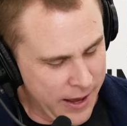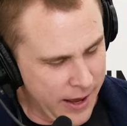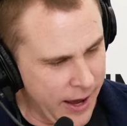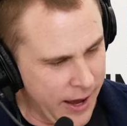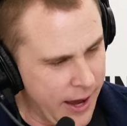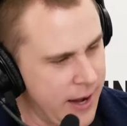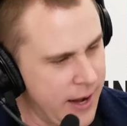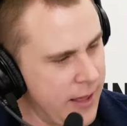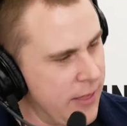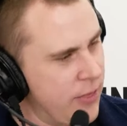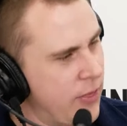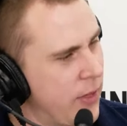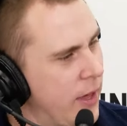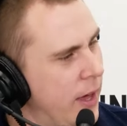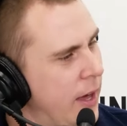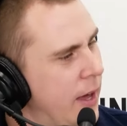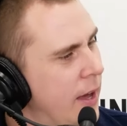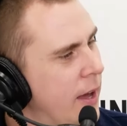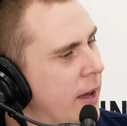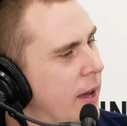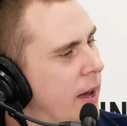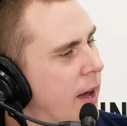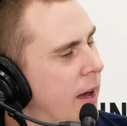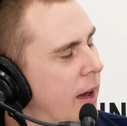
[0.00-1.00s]

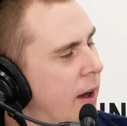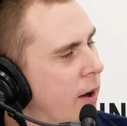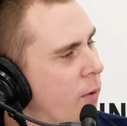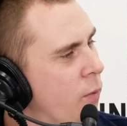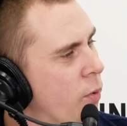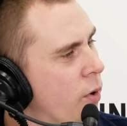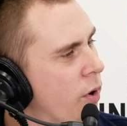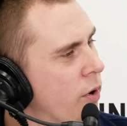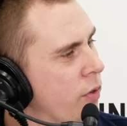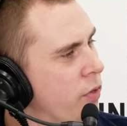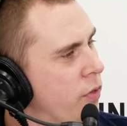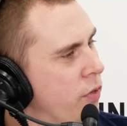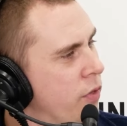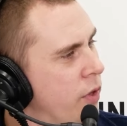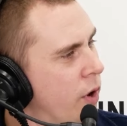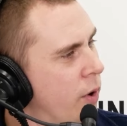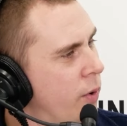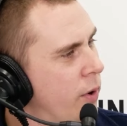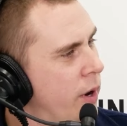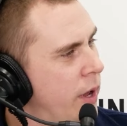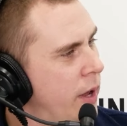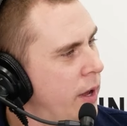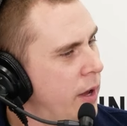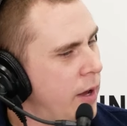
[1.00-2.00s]
Anything worth
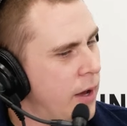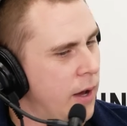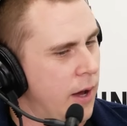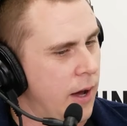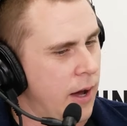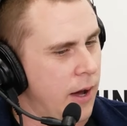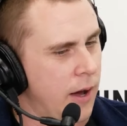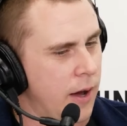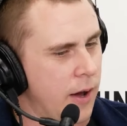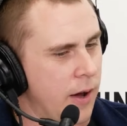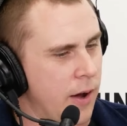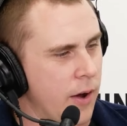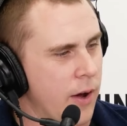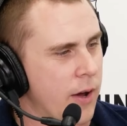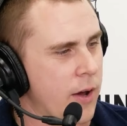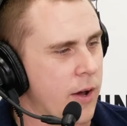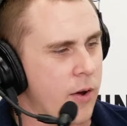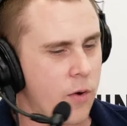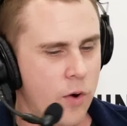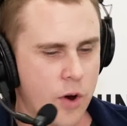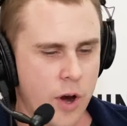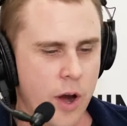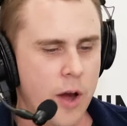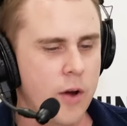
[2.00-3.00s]
noting?
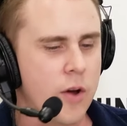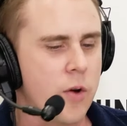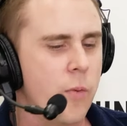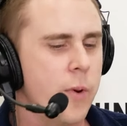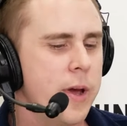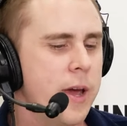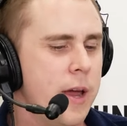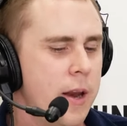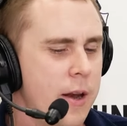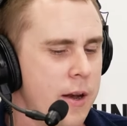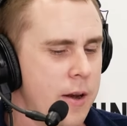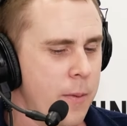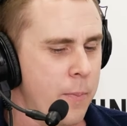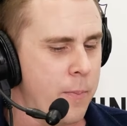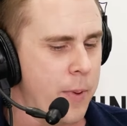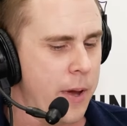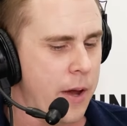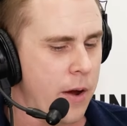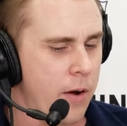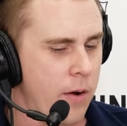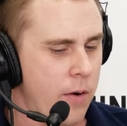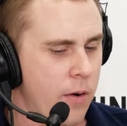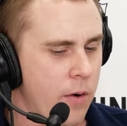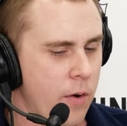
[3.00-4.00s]
Can we get into
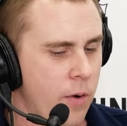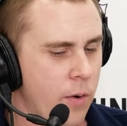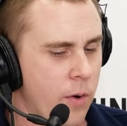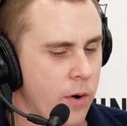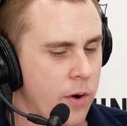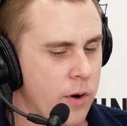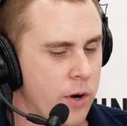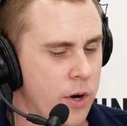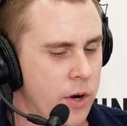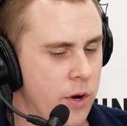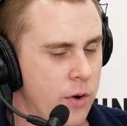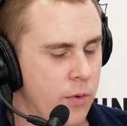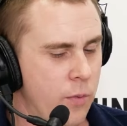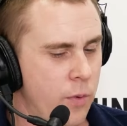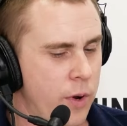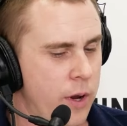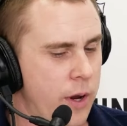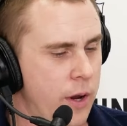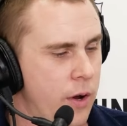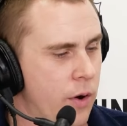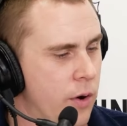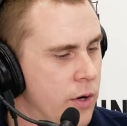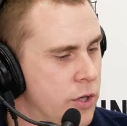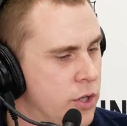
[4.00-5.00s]
beer, or
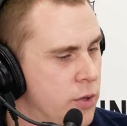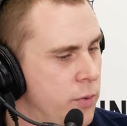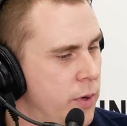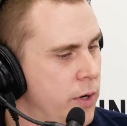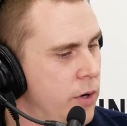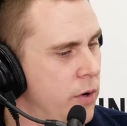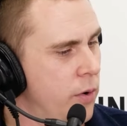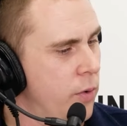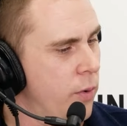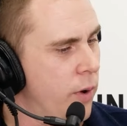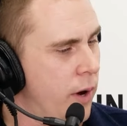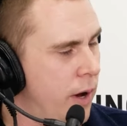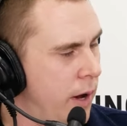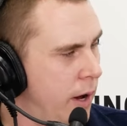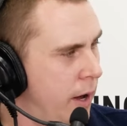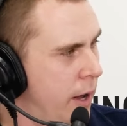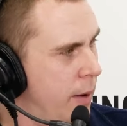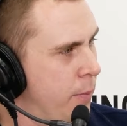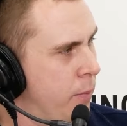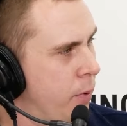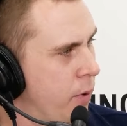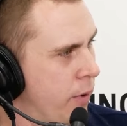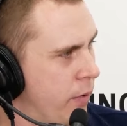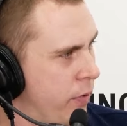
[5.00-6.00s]
should we do
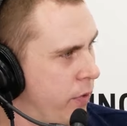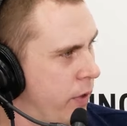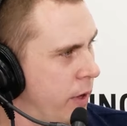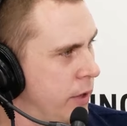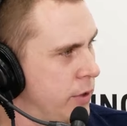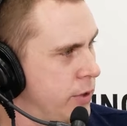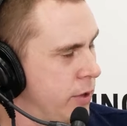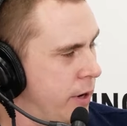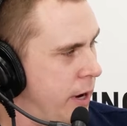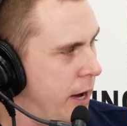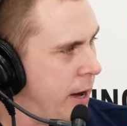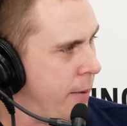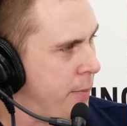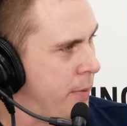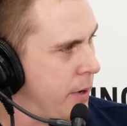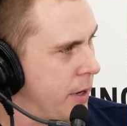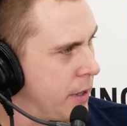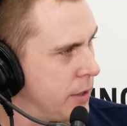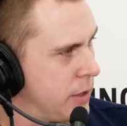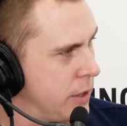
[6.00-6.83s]
important things that are happening at